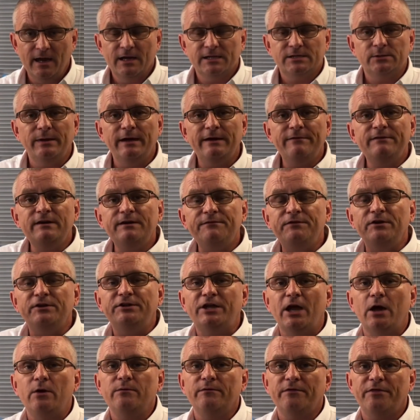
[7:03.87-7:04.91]
So even if you
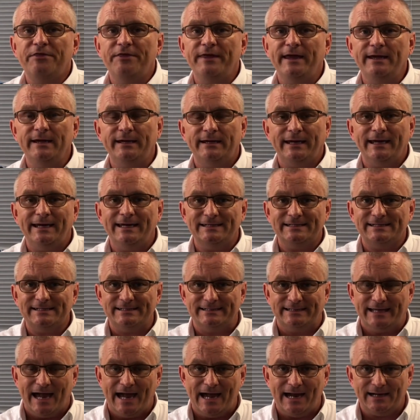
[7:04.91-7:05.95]
don't think it
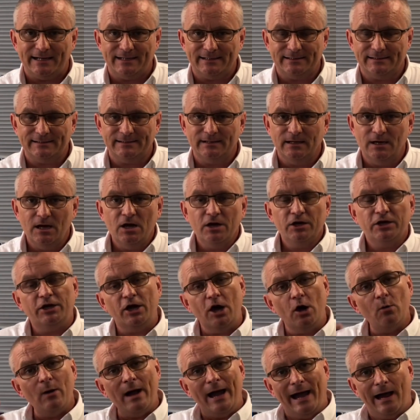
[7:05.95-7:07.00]
stacks,
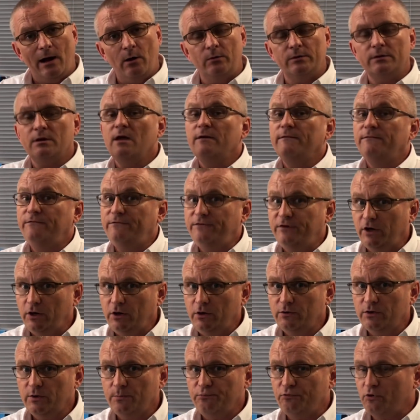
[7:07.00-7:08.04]
go out,
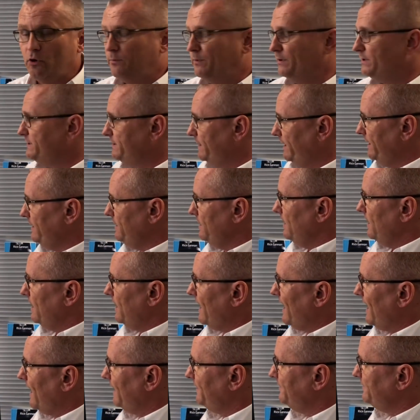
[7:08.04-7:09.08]
view the property,
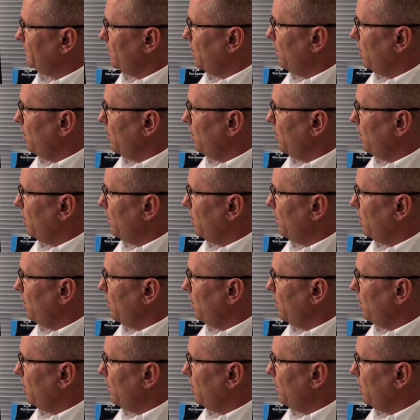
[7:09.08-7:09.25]
and